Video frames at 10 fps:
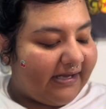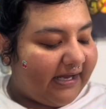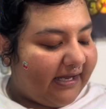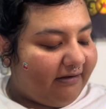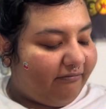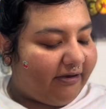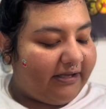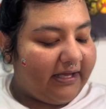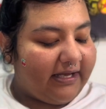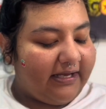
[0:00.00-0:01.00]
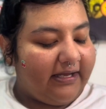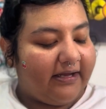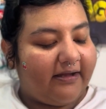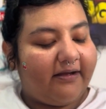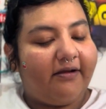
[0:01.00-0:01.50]
and while I
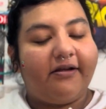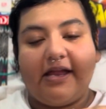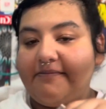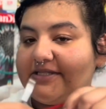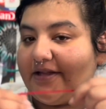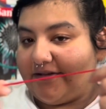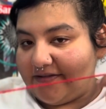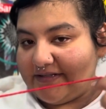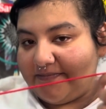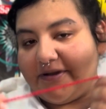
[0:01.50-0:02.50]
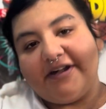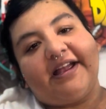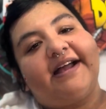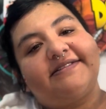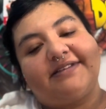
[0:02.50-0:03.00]
am telling you the
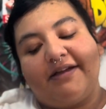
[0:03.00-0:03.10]
podcast,